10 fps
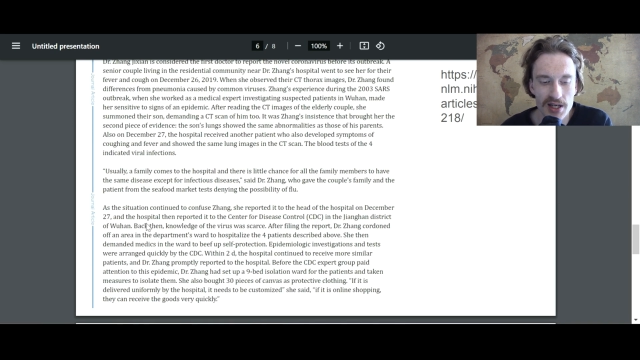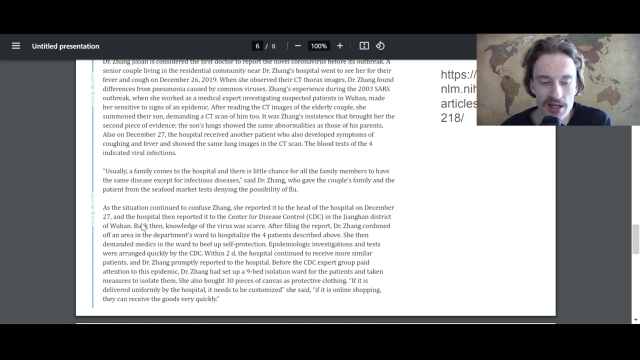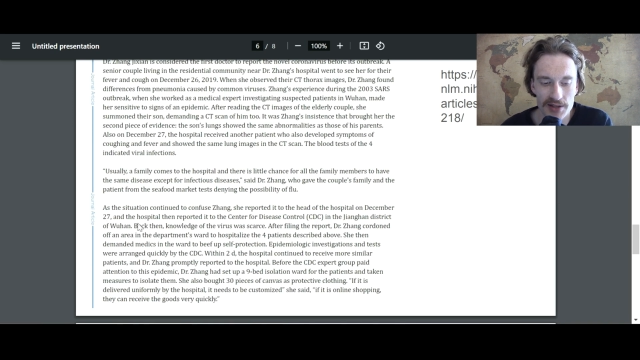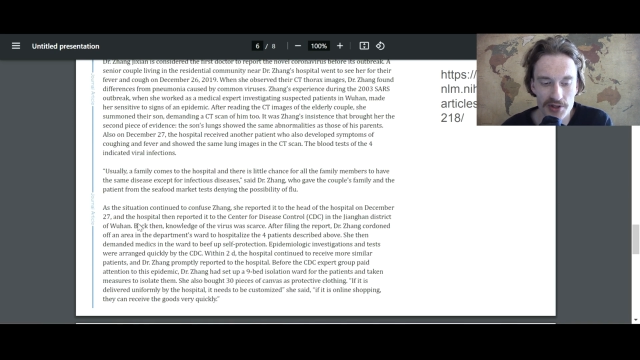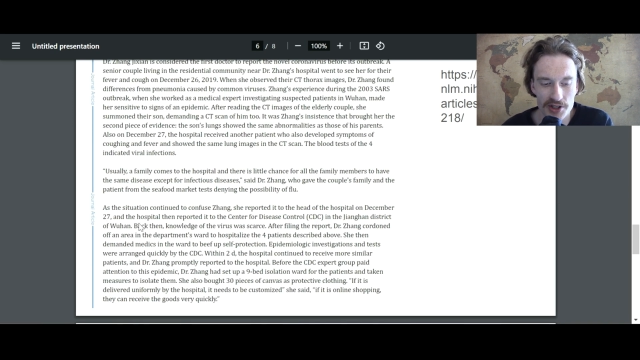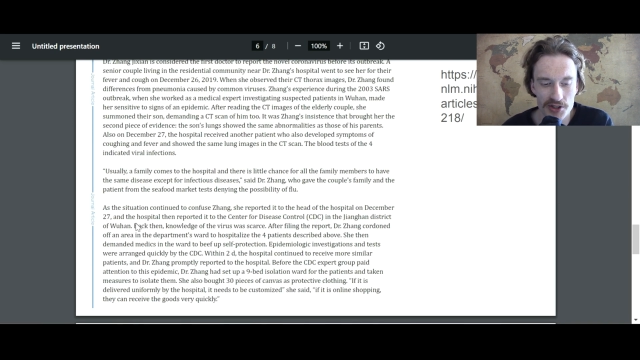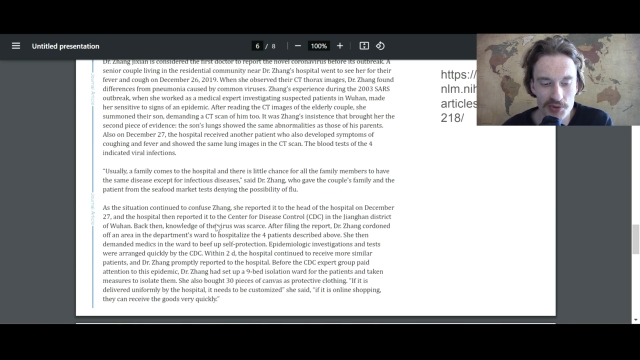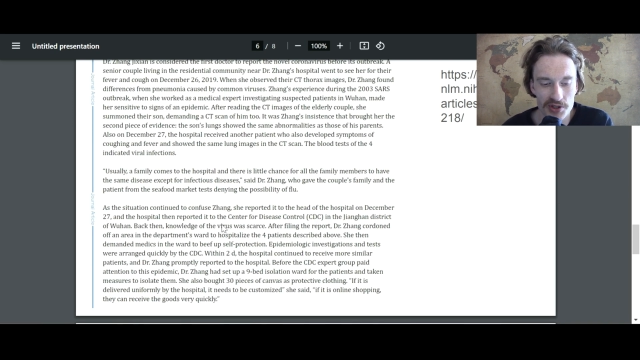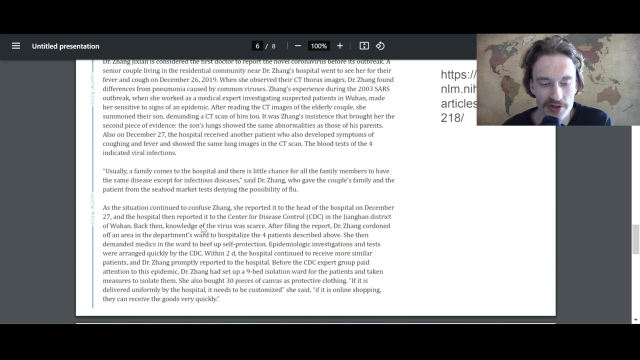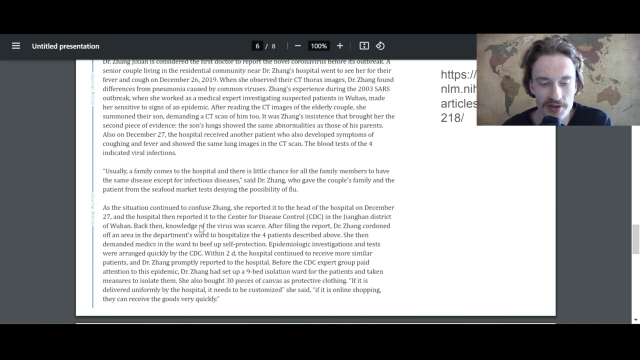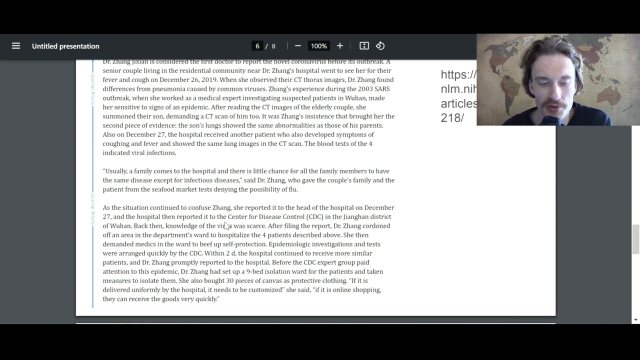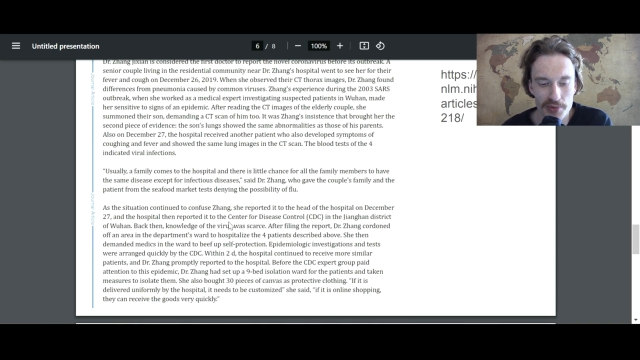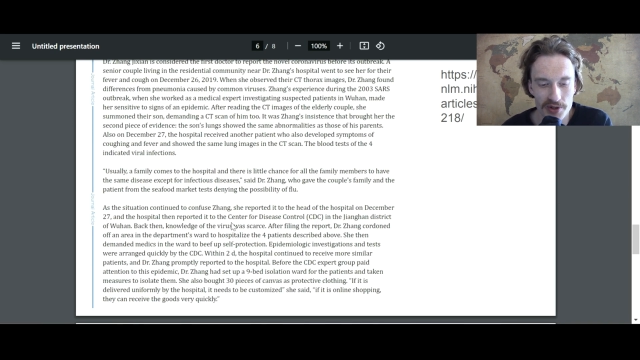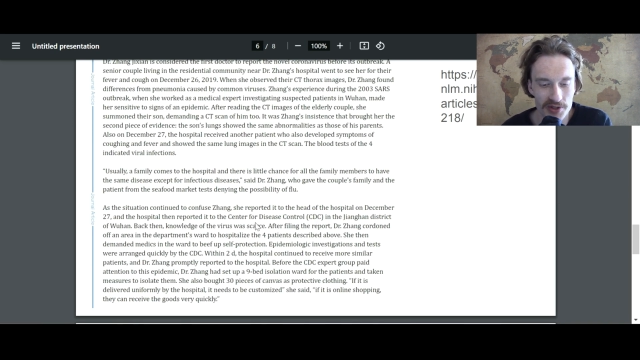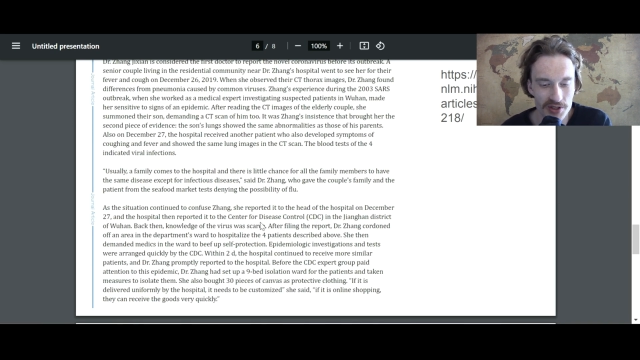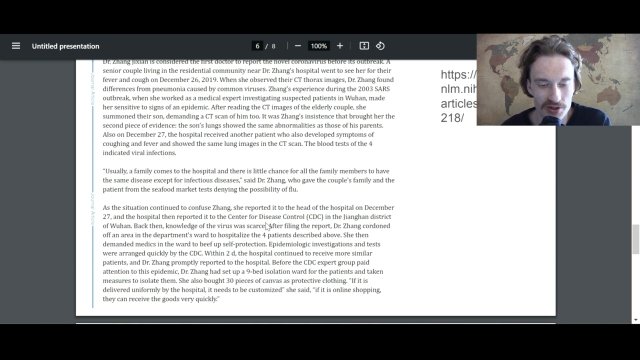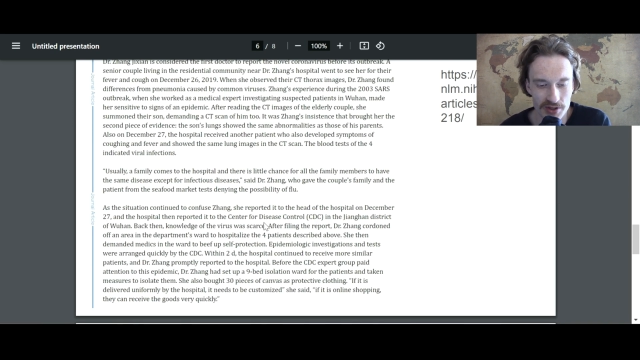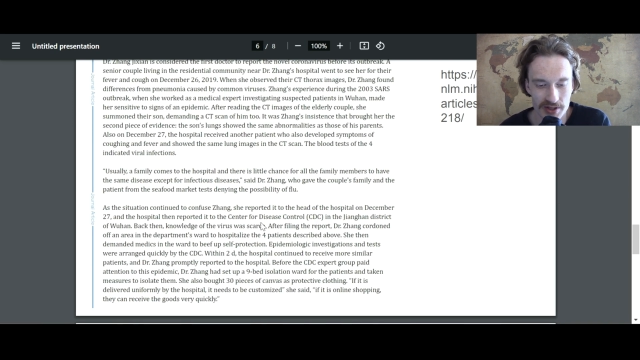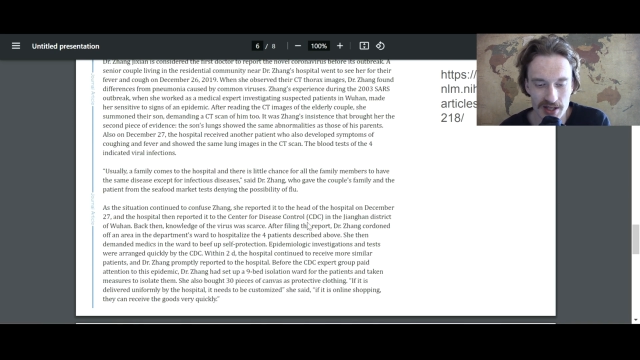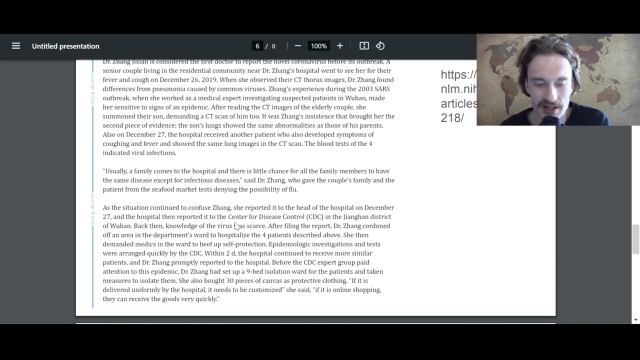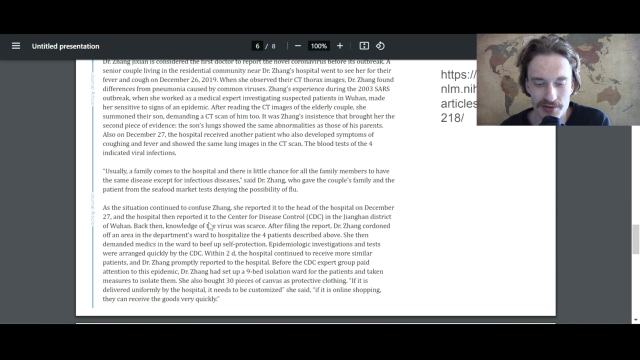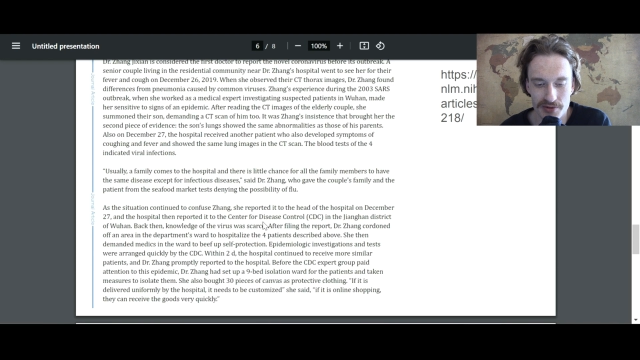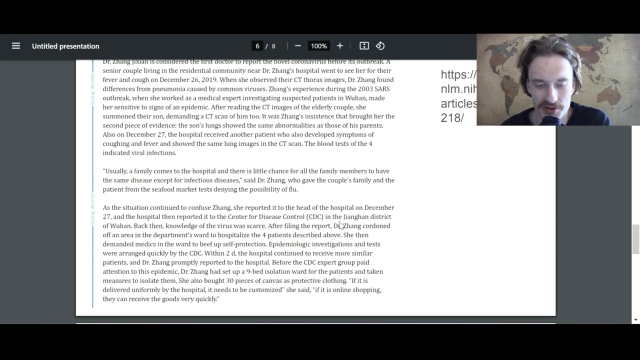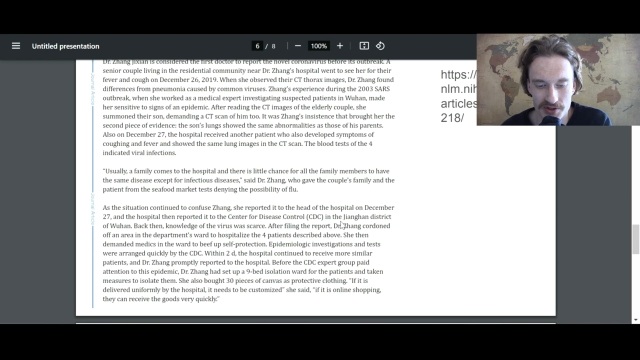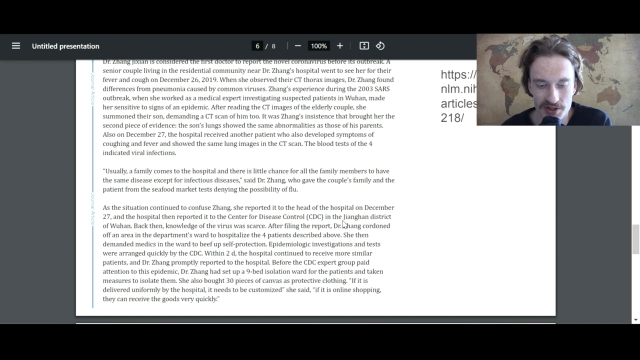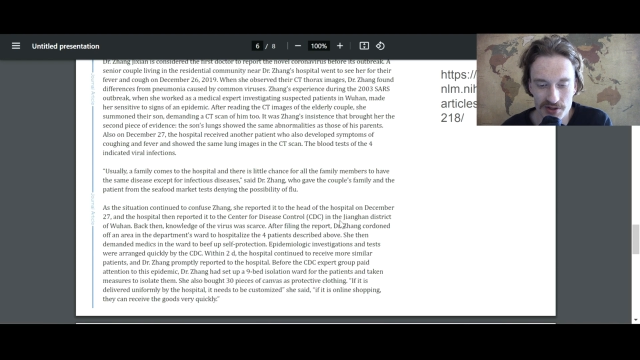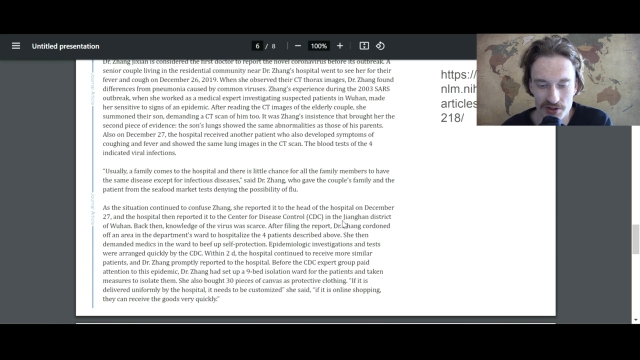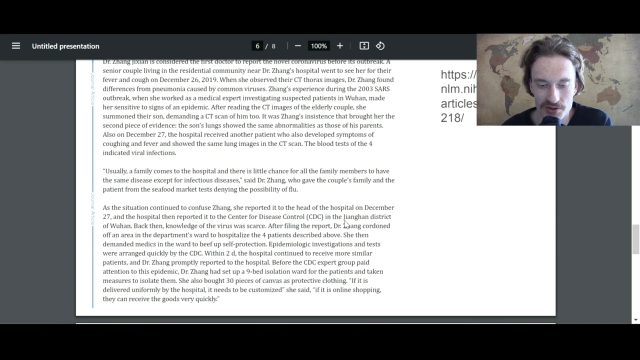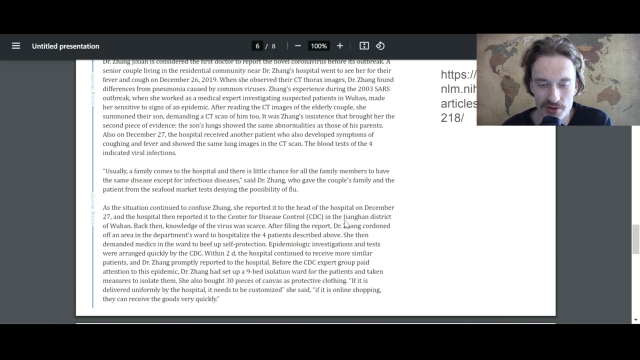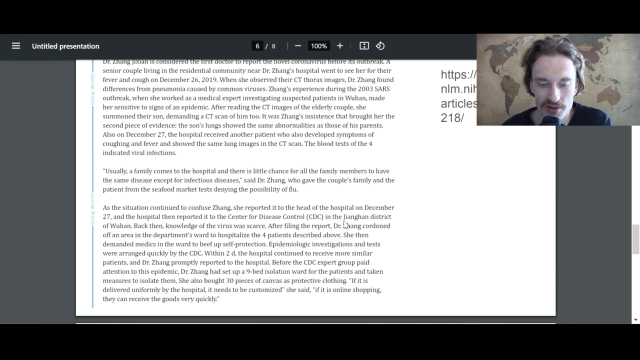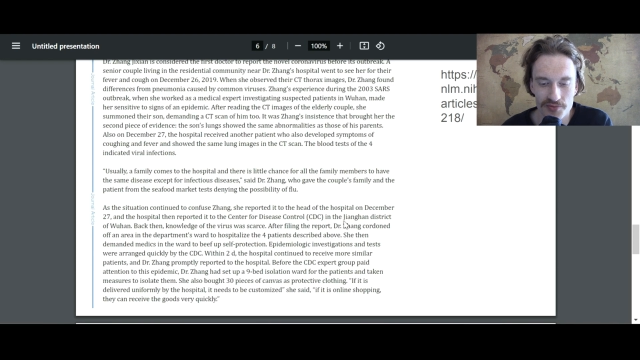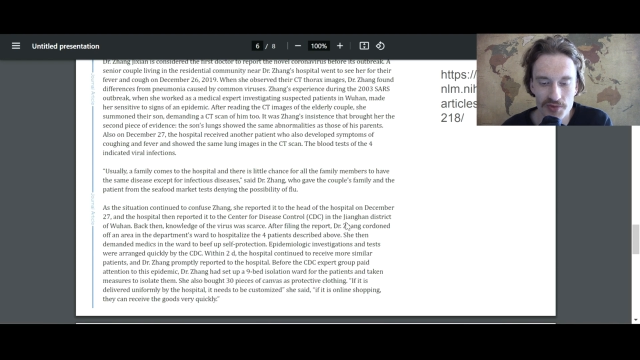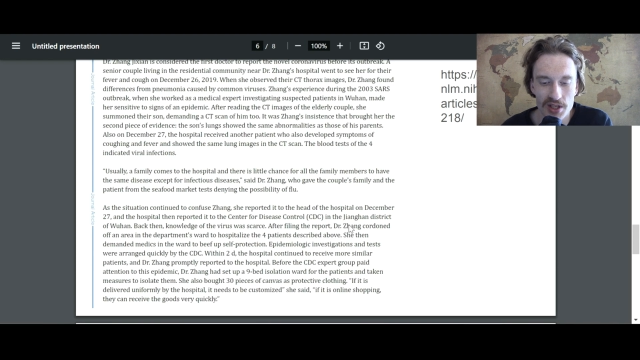and the hospital then reported it to the Center for Disease Control